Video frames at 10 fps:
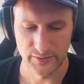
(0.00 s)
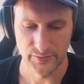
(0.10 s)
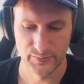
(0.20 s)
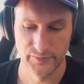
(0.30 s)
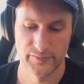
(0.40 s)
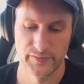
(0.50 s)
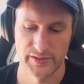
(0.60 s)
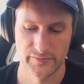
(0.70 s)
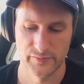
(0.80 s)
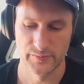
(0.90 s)
proof of
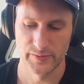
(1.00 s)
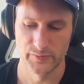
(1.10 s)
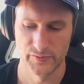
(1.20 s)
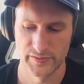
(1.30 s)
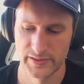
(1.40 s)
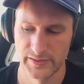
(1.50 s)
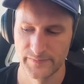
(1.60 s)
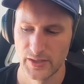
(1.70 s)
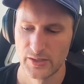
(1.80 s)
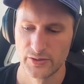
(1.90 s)
reserve we might want to see.
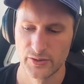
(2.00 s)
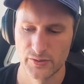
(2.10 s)
Now,